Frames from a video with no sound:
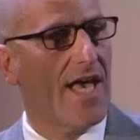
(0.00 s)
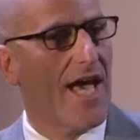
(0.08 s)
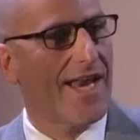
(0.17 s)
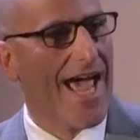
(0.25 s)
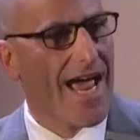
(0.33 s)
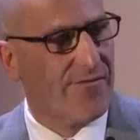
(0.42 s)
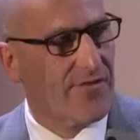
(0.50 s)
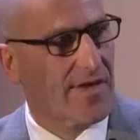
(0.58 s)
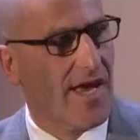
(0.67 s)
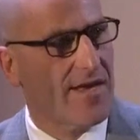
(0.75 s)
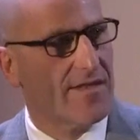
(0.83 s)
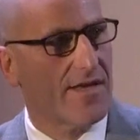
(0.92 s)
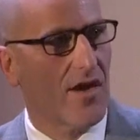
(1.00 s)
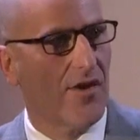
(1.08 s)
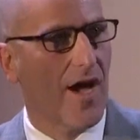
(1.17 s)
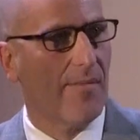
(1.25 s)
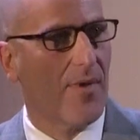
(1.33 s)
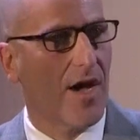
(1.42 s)
and advocating on
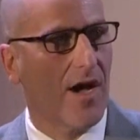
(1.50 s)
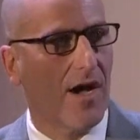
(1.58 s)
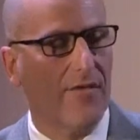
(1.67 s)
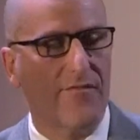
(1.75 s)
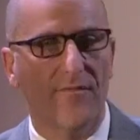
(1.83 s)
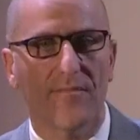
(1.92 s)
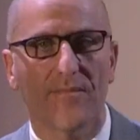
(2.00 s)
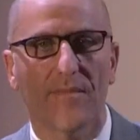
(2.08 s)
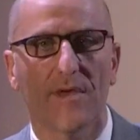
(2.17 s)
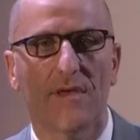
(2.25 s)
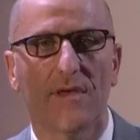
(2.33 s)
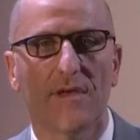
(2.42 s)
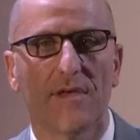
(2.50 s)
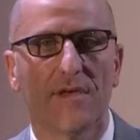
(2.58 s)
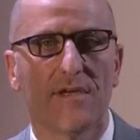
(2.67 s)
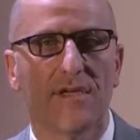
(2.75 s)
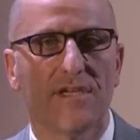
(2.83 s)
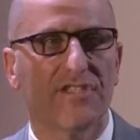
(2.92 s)
our behalf.
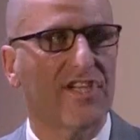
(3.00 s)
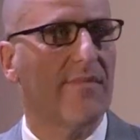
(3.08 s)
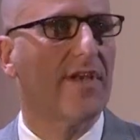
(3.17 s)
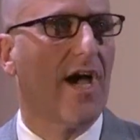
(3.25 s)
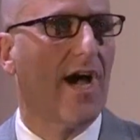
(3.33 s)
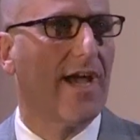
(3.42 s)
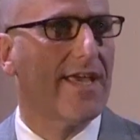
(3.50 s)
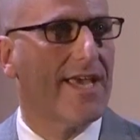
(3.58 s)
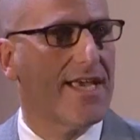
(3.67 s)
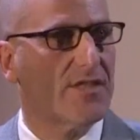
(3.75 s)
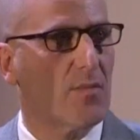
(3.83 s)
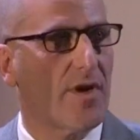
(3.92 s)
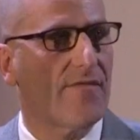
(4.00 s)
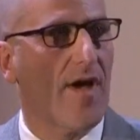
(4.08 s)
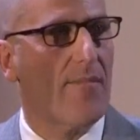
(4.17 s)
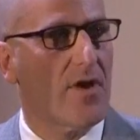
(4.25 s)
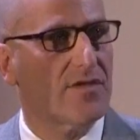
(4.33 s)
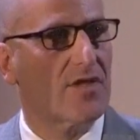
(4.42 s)
Gemini is one of our
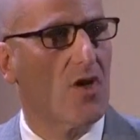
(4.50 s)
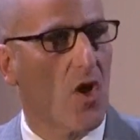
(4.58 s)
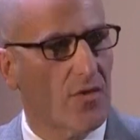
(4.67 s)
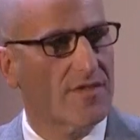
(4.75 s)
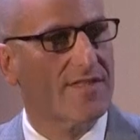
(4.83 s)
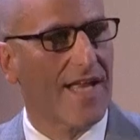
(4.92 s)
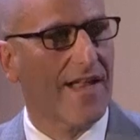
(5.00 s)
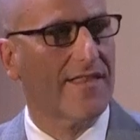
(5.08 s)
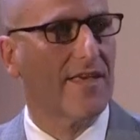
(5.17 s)
most long-standing